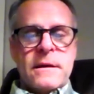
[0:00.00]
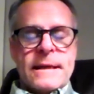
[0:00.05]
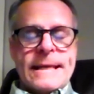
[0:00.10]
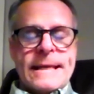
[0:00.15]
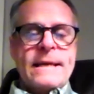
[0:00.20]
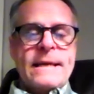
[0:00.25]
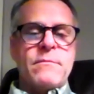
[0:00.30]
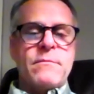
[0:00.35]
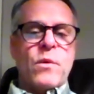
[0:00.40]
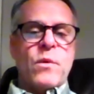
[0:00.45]

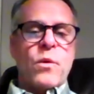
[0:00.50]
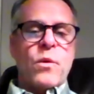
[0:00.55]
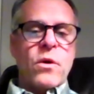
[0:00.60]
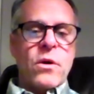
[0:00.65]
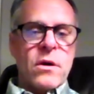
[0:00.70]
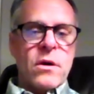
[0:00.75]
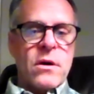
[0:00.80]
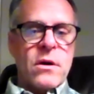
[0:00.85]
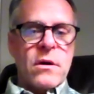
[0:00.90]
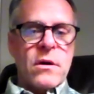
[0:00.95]
get
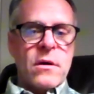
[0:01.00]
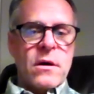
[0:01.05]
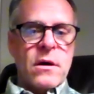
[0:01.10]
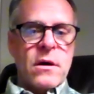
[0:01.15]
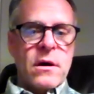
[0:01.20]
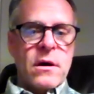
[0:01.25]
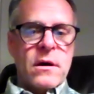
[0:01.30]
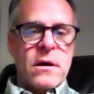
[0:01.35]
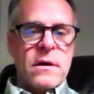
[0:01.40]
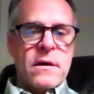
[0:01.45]
more
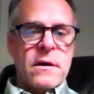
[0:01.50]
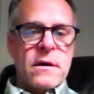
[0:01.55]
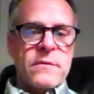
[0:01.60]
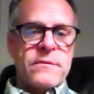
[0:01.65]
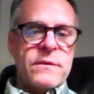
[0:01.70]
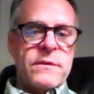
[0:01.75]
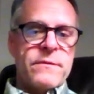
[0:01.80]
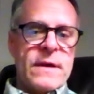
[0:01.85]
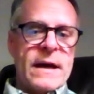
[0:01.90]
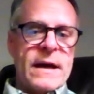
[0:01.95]

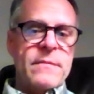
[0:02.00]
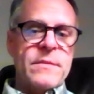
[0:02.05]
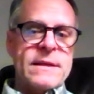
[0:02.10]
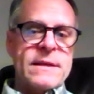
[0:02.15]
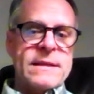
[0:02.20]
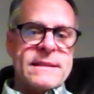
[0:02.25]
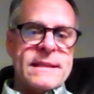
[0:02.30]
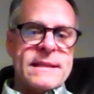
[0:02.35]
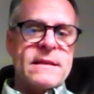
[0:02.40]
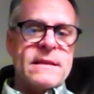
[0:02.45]
of the
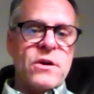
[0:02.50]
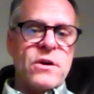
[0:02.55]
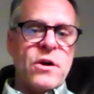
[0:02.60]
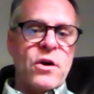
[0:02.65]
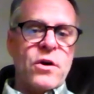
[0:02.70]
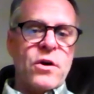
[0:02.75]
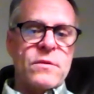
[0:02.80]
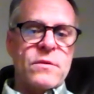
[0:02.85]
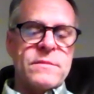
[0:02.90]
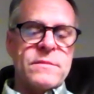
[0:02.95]
families into
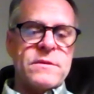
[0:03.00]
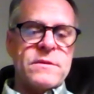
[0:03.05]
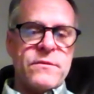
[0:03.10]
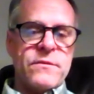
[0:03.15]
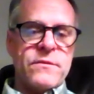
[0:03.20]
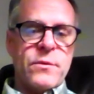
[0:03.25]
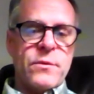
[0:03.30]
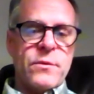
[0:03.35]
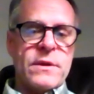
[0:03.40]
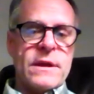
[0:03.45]

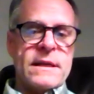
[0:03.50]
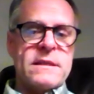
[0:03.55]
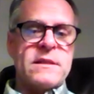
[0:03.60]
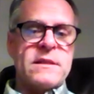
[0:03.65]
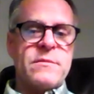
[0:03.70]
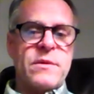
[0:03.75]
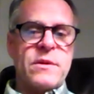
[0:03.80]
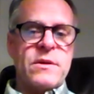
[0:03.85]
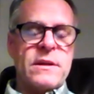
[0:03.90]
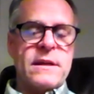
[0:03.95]
homes for that
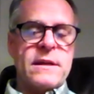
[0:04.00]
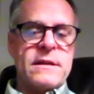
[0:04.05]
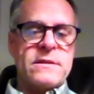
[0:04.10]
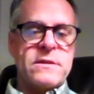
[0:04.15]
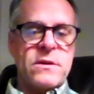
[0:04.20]
stability.